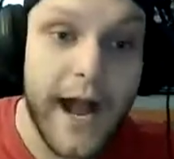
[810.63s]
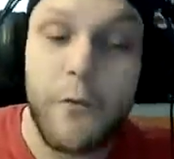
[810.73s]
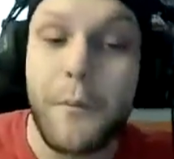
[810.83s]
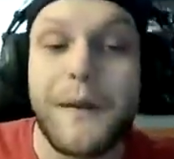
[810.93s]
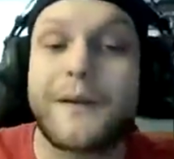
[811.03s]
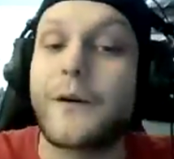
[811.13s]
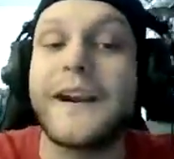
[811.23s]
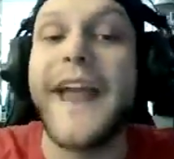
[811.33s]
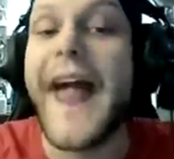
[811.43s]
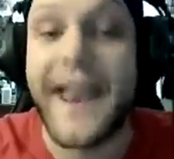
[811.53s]
I will pick her
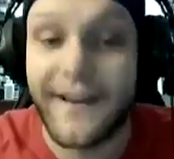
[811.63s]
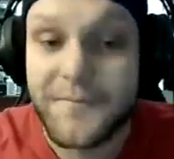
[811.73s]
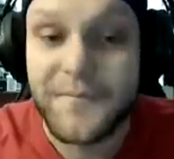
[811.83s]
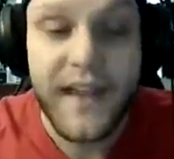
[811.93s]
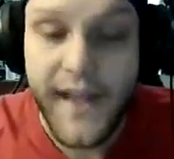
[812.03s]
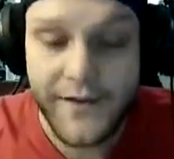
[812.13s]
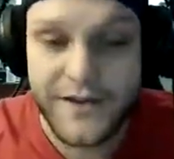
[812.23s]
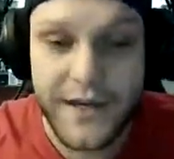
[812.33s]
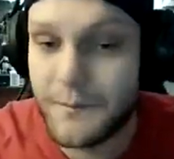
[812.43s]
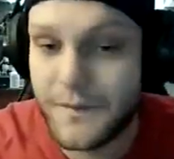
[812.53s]
again if
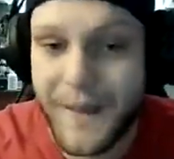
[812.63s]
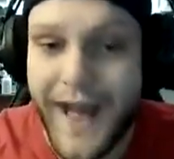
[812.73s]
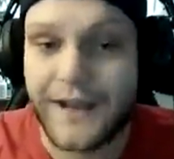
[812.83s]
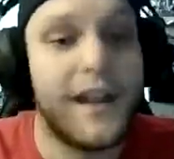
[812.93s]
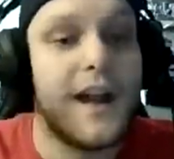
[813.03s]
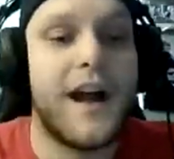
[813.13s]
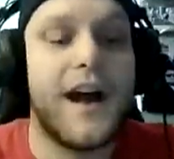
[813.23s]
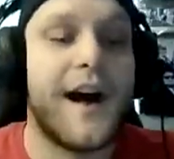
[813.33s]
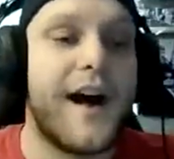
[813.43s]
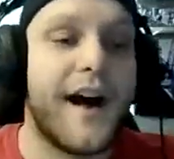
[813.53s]
she comes back.
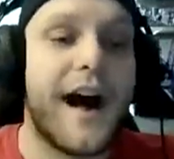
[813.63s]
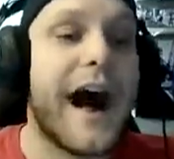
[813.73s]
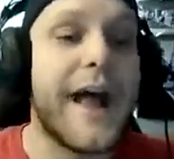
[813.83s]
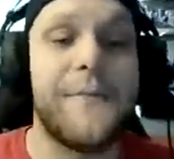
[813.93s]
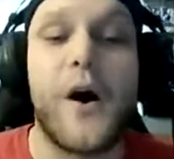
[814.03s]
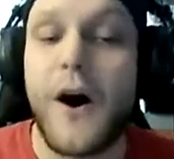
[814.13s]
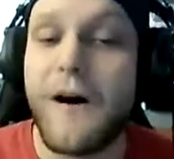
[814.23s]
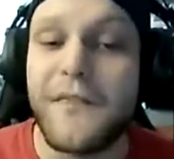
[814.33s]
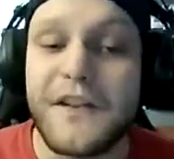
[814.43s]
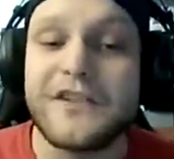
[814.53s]
I'm
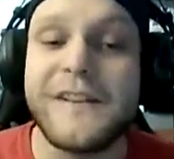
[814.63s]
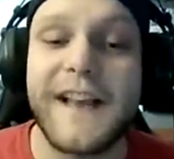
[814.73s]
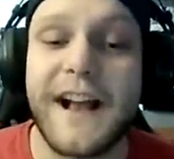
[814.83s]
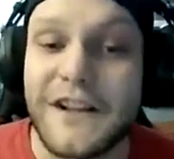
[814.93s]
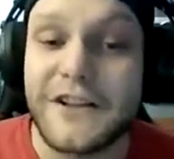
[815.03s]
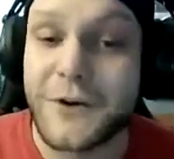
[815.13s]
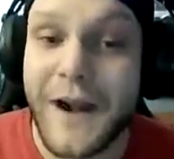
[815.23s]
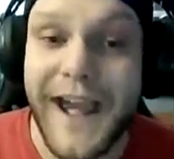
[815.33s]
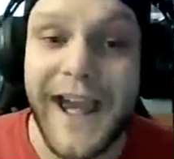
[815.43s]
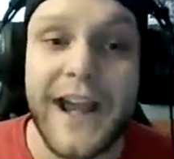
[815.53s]
on the Gisela
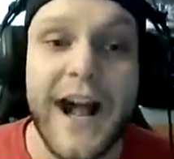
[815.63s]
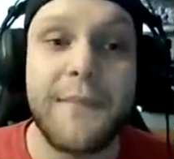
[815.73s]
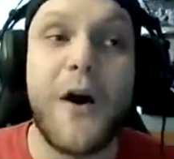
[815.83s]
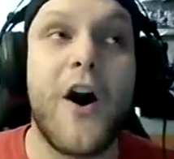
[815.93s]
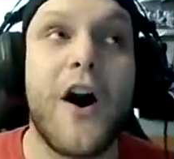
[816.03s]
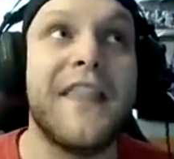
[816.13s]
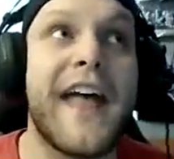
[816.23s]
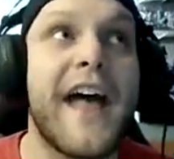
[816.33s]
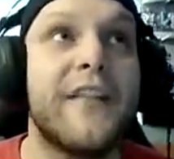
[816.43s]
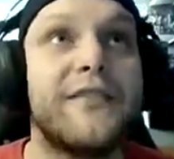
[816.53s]
train. I'm on
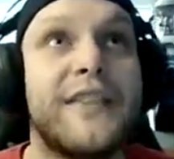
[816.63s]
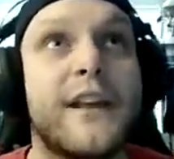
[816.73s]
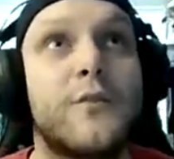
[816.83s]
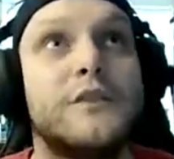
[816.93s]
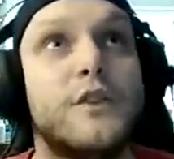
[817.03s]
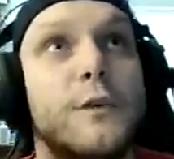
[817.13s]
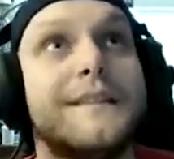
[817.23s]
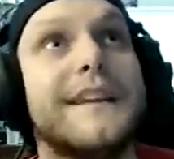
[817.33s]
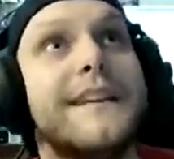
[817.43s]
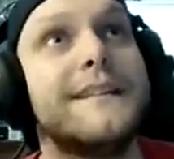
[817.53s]
that thick with 2
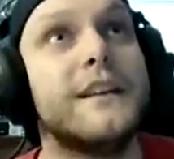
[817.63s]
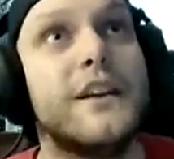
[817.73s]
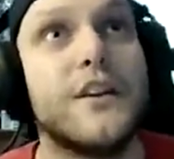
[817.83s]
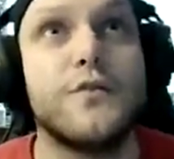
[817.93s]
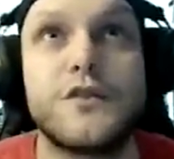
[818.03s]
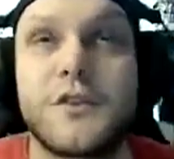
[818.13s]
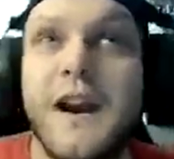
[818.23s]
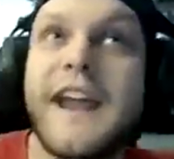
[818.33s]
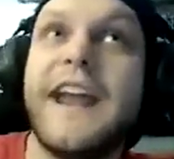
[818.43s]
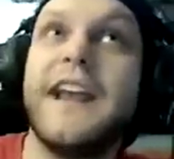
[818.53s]
C's and a Q
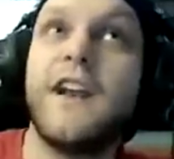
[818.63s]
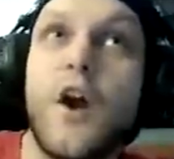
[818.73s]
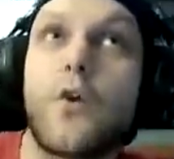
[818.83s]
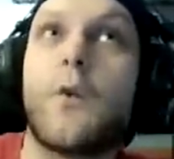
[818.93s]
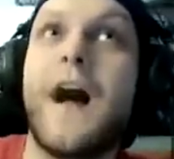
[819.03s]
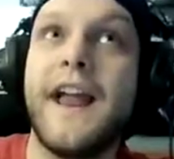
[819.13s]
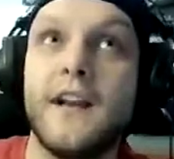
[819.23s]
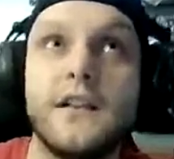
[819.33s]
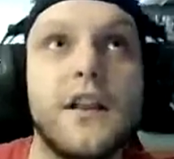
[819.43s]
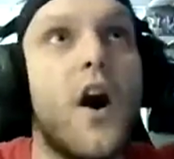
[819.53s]
train,
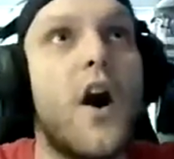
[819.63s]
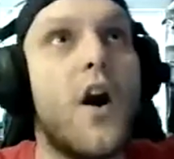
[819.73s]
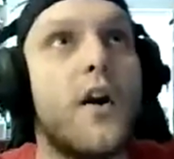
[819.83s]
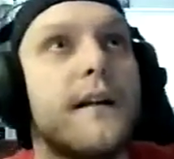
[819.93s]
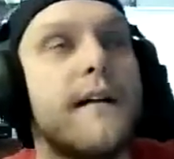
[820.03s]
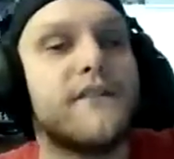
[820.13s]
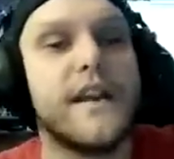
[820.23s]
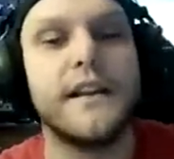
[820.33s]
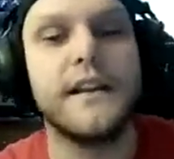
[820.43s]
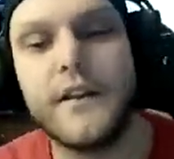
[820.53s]
riding along,
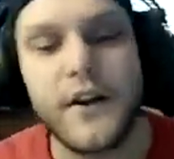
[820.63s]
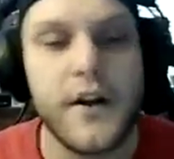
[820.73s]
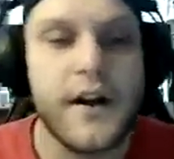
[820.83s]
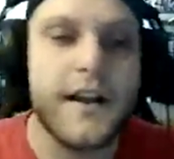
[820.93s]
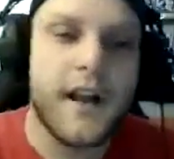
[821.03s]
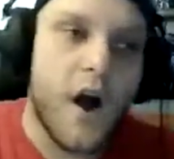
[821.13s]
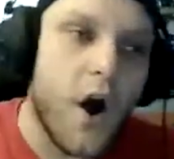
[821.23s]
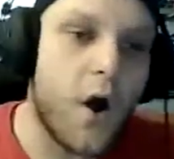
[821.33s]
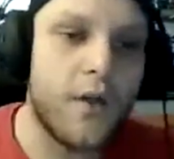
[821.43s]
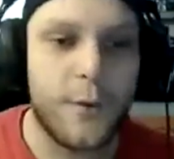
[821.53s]
feeling good
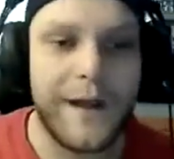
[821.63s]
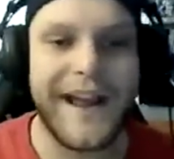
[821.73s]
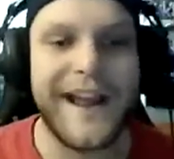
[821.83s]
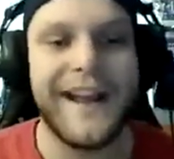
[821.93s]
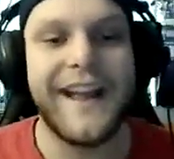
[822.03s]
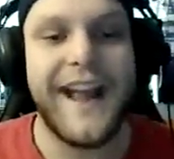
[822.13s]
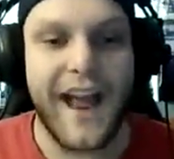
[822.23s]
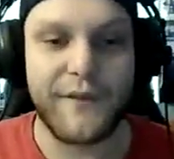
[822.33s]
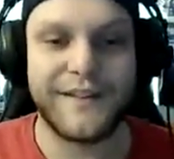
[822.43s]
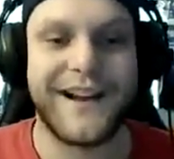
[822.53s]
all the way,
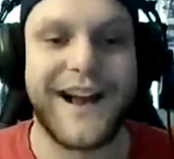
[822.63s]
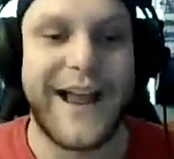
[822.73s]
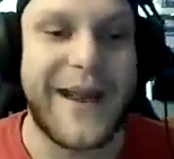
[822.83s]
every time.